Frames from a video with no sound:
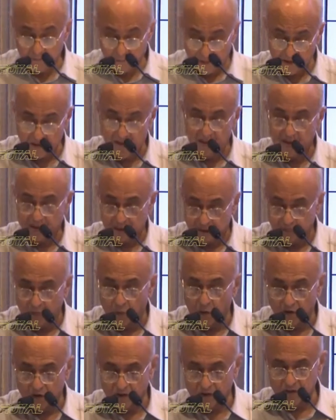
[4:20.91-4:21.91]
But their
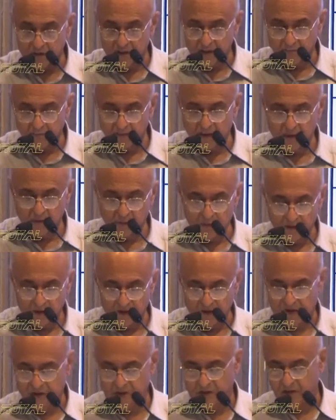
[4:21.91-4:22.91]
support is something
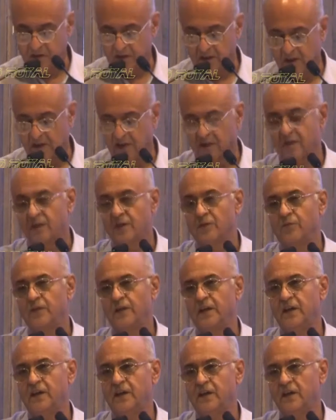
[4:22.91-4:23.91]
which
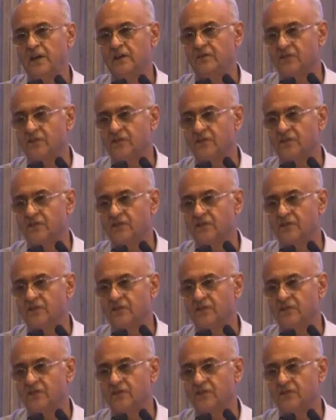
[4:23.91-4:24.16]
we